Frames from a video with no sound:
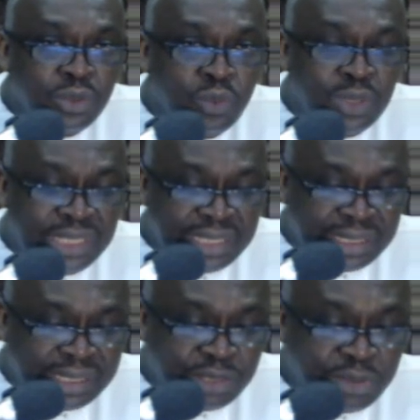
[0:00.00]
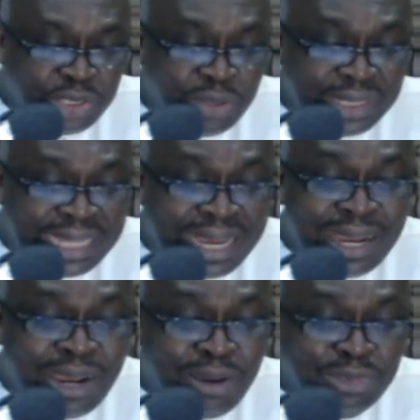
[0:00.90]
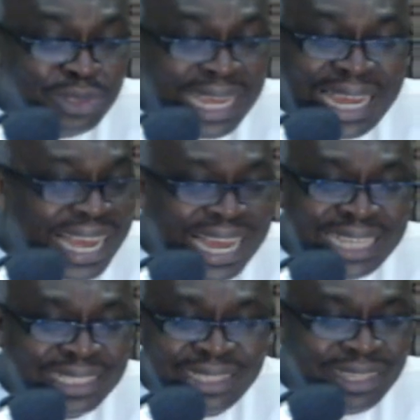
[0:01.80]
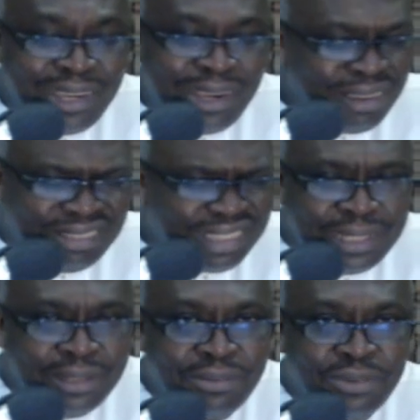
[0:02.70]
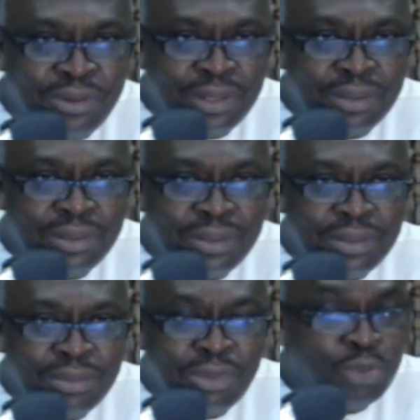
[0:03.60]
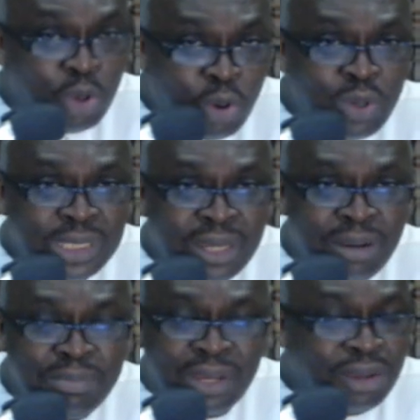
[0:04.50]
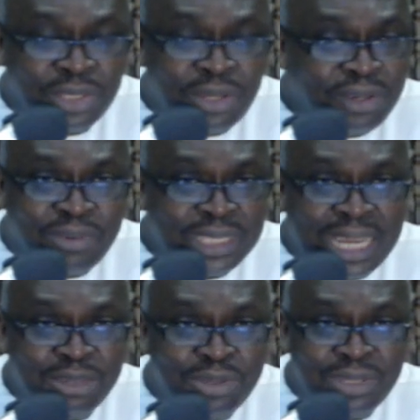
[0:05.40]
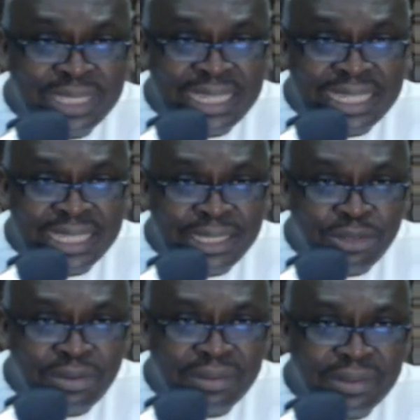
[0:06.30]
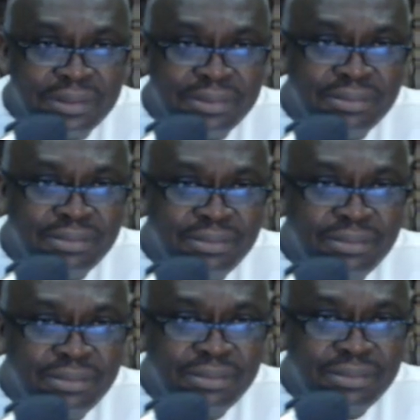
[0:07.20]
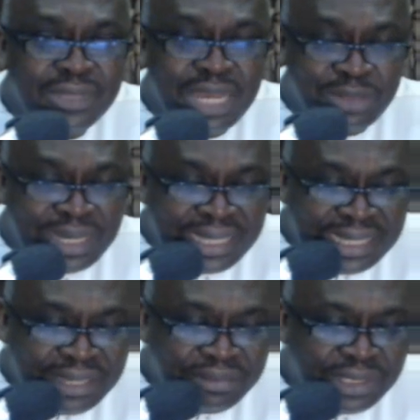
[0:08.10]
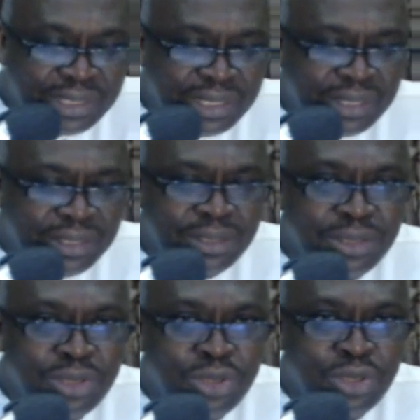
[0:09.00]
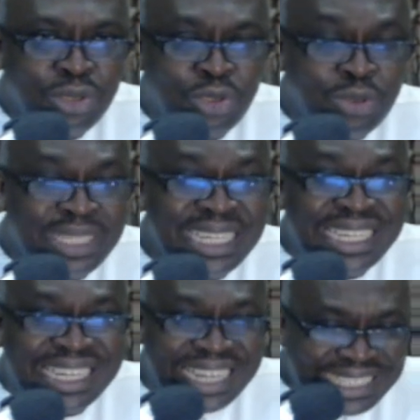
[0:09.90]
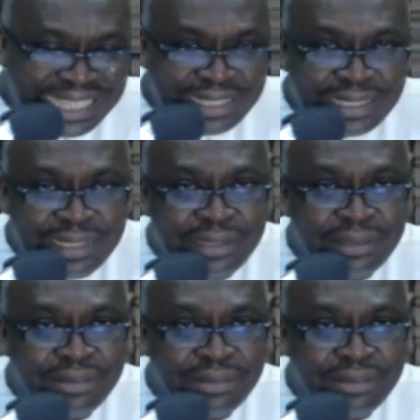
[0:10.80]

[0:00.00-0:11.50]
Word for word: which is situations that come to that ask nothing of you. But we always come because none of us can do nothing against the truth. That's why it's a gift. To the greatest,